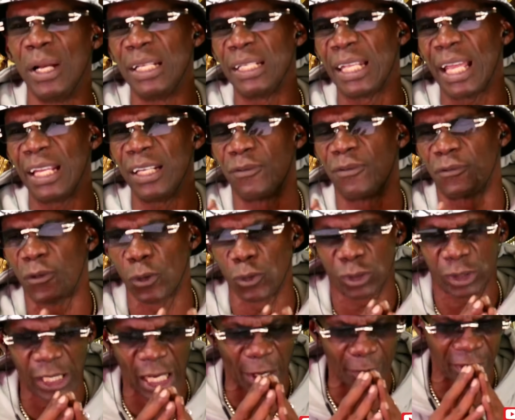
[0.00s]
dead the
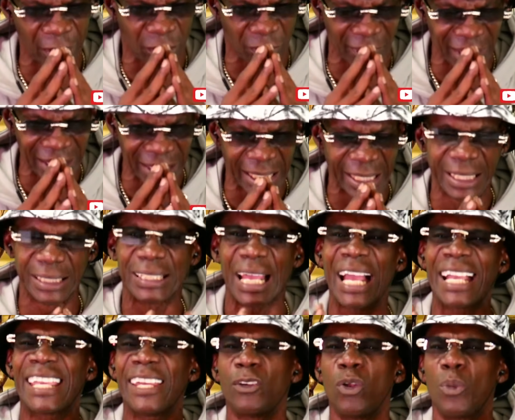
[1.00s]
first time in three years. I
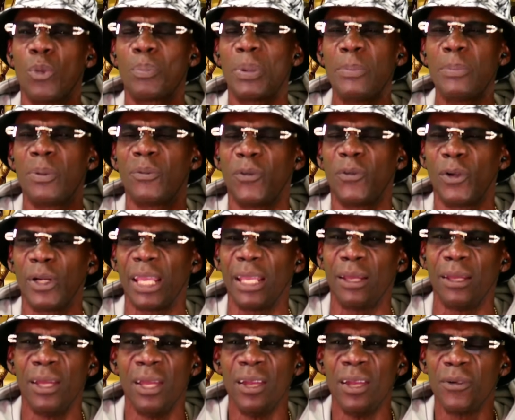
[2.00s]
get on people for they
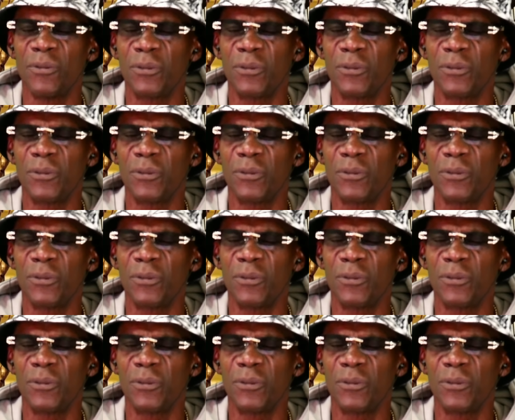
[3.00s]
for